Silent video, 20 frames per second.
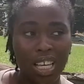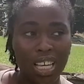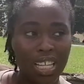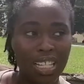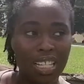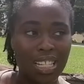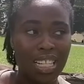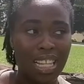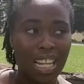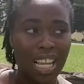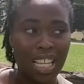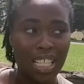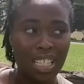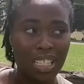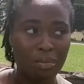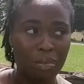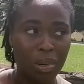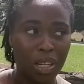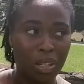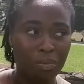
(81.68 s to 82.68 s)
It's
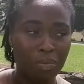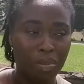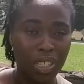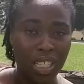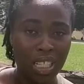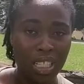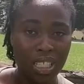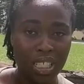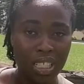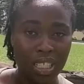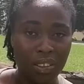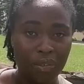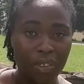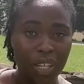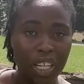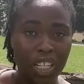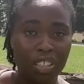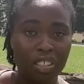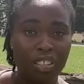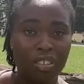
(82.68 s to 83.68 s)
less manipulative,
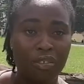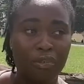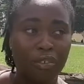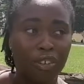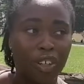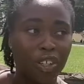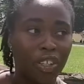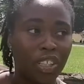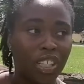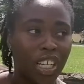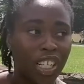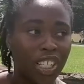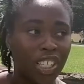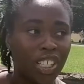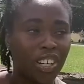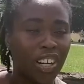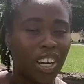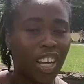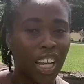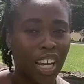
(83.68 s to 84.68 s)
and for your
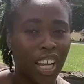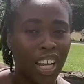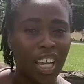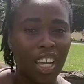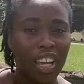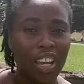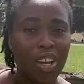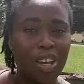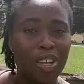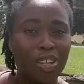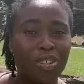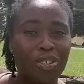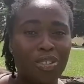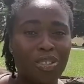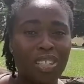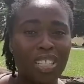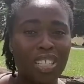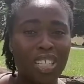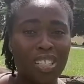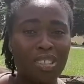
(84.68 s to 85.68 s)
natural hair you
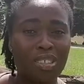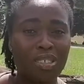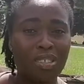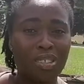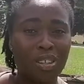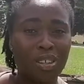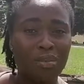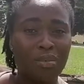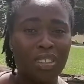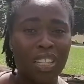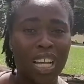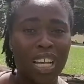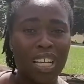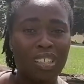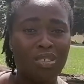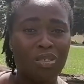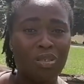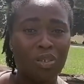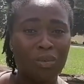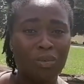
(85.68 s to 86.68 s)
don't need stuff that
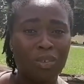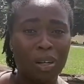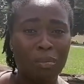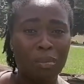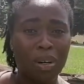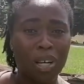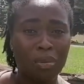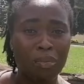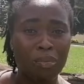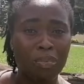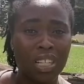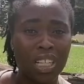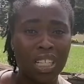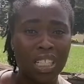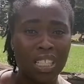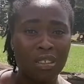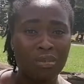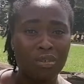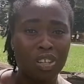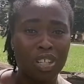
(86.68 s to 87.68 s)
is over
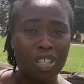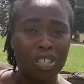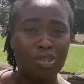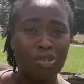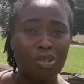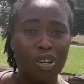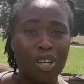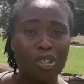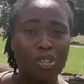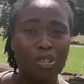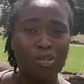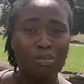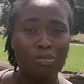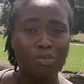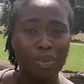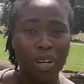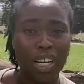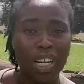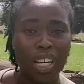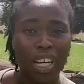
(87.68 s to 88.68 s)
manipulative because it's going to
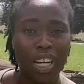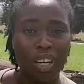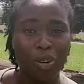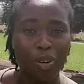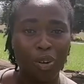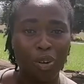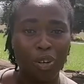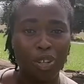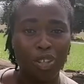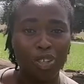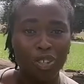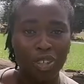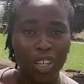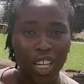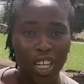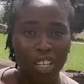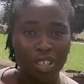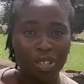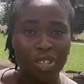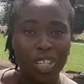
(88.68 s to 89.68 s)
break and cut your
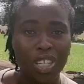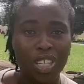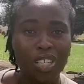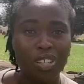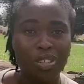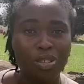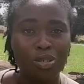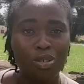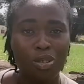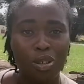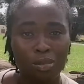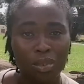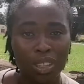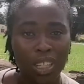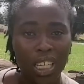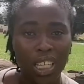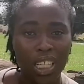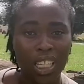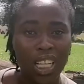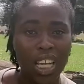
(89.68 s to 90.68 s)
hair. So you need
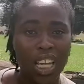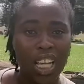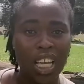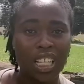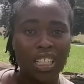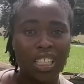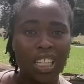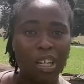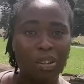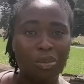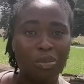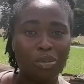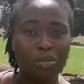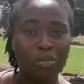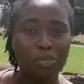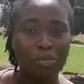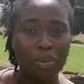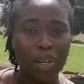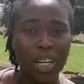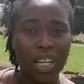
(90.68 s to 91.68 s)
something that
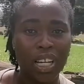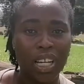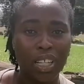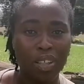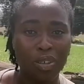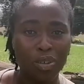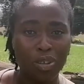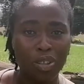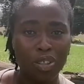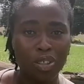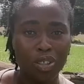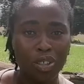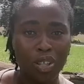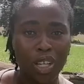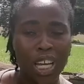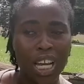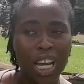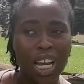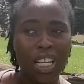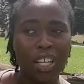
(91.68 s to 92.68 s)
won't break and cut your
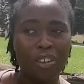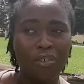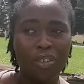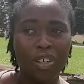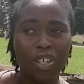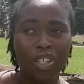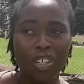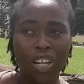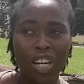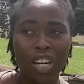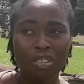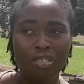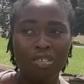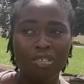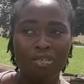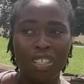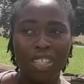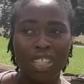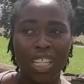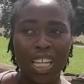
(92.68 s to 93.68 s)
hair. And if you're trying
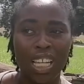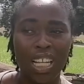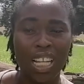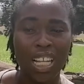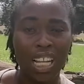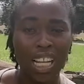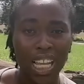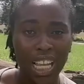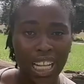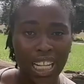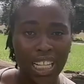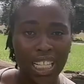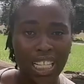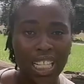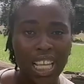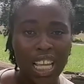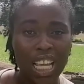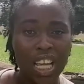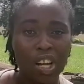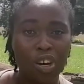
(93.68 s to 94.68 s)
to retain length
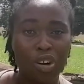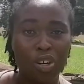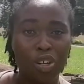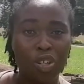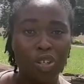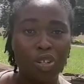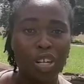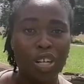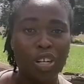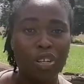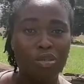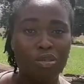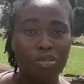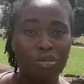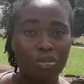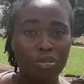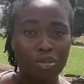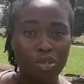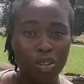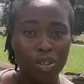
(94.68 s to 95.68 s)
or you're trying to
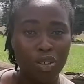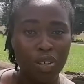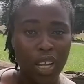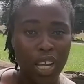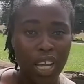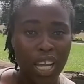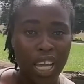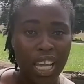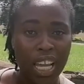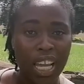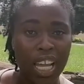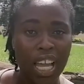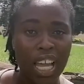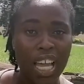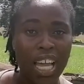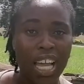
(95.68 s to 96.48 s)
grow your hair,